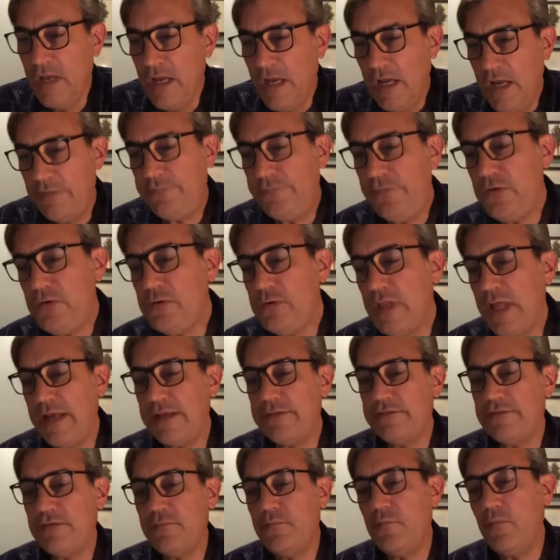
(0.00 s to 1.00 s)
A few
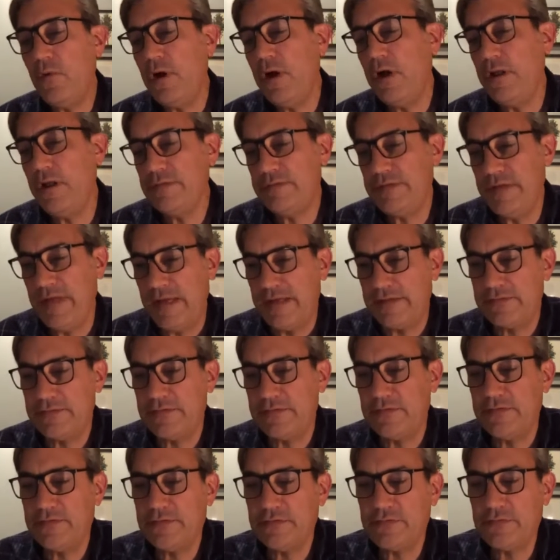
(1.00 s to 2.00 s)
lines of wall text
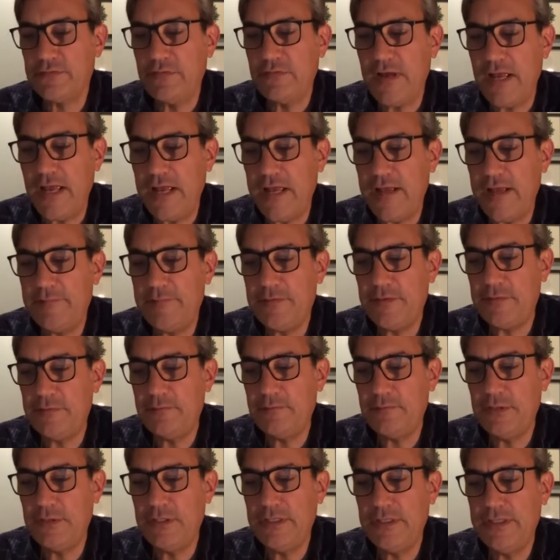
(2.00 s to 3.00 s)
described
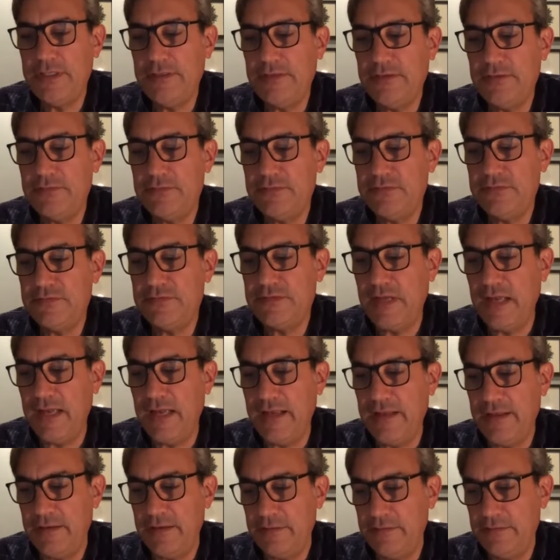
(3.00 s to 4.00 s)
Bulino's
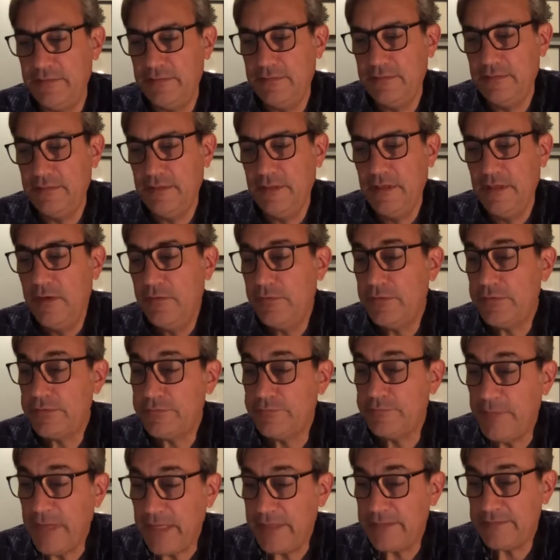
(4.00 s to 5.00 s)
style which
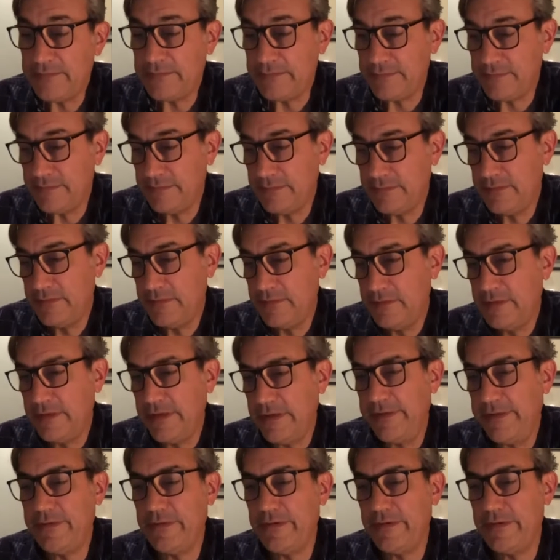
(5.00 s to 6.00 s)
meant,
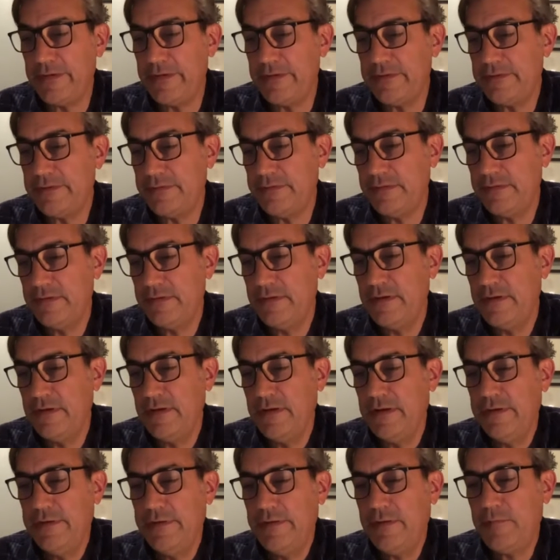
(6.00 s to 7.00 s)
I learned,
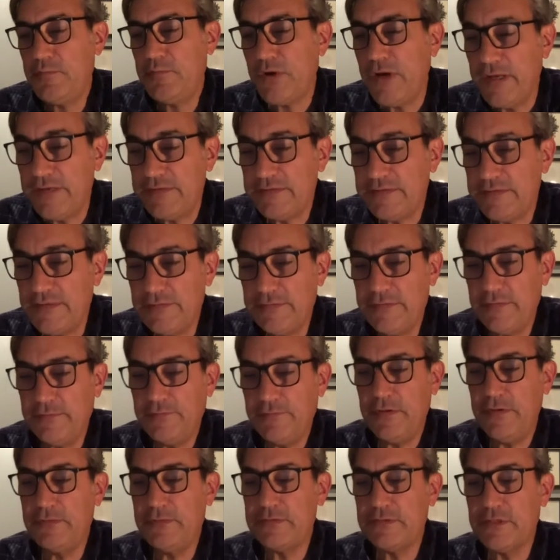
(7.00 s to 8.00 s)
the process of
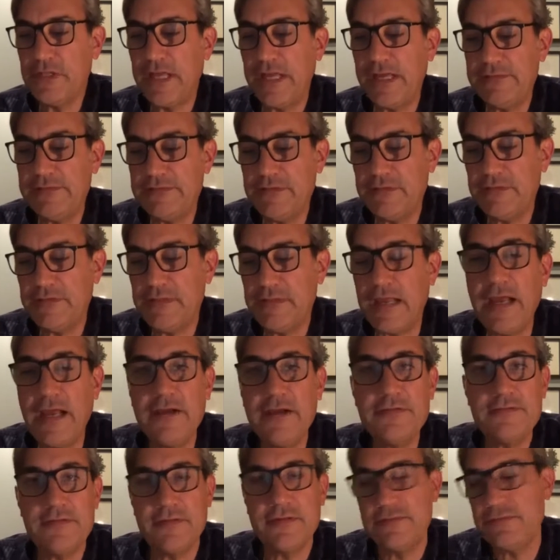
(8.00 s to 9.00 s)
utilizing
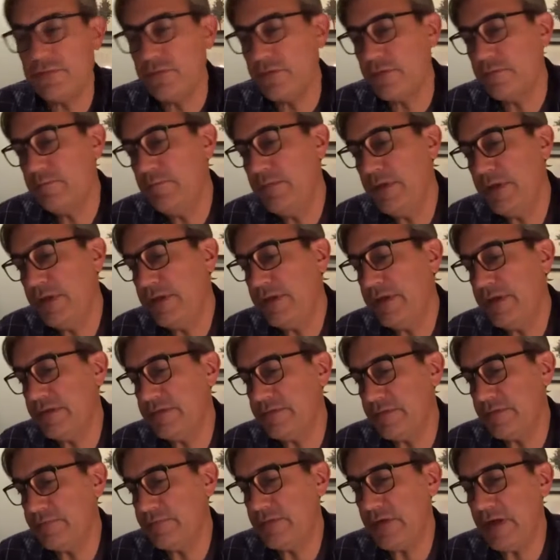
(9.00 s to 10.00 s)
thousands or
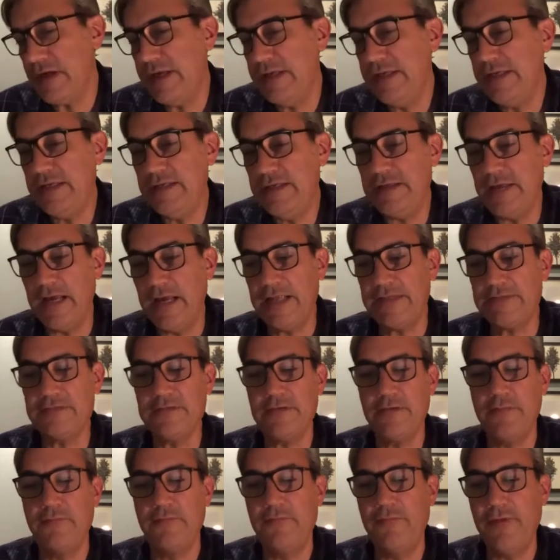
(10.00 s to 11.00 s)
millions of tiny dots
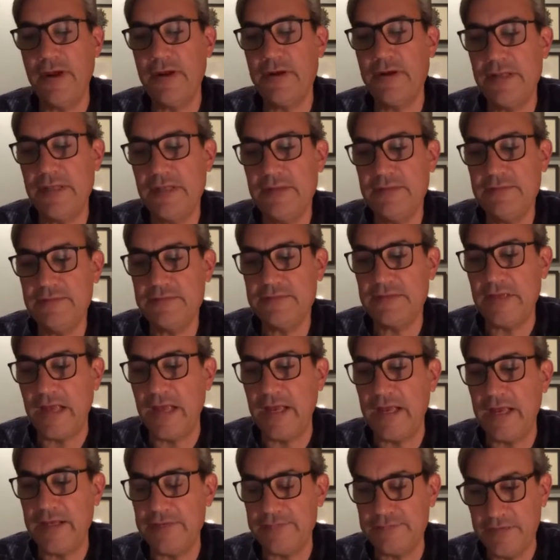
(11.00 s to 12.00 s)
of varying
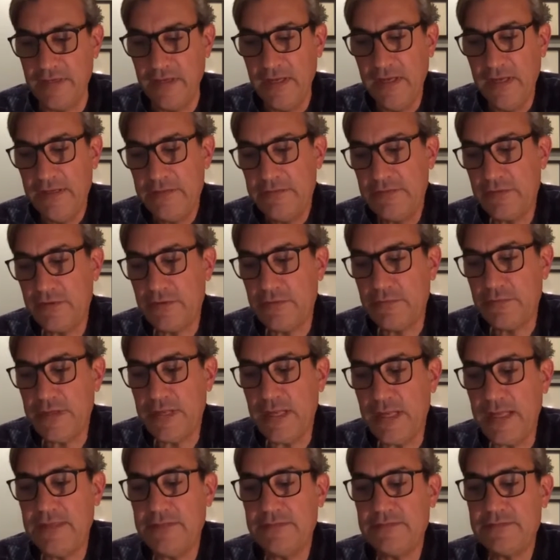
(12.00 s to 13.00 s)
size to
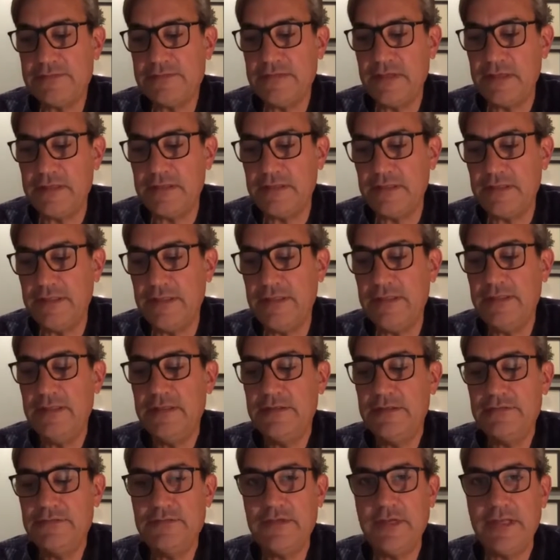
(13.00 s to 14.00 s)
create subtly
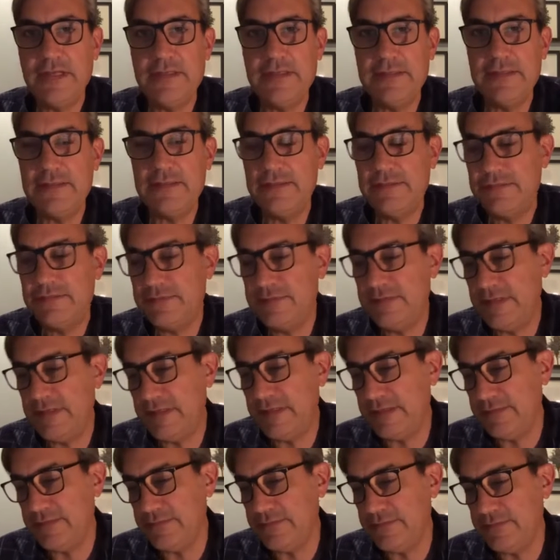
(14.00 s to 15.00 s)
shaded
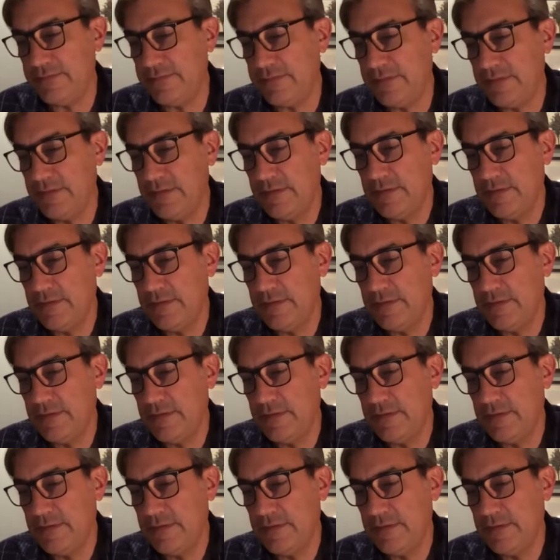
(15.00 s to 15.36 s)
scenes,